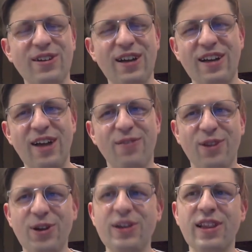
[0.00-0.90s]
I've
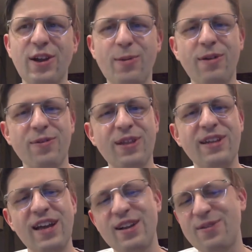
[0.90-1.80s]
learned a little bit from the
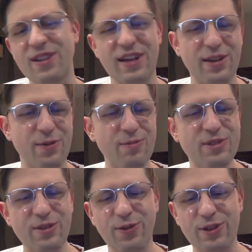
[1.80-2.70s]
data I've collected
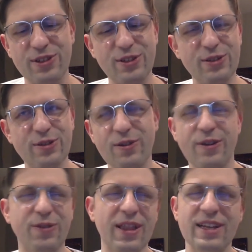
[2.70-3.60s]
for
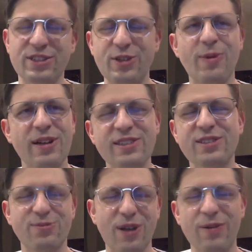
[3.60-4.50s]
the last 2
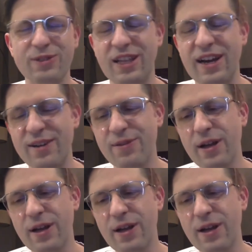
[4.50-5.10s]
months while it was live,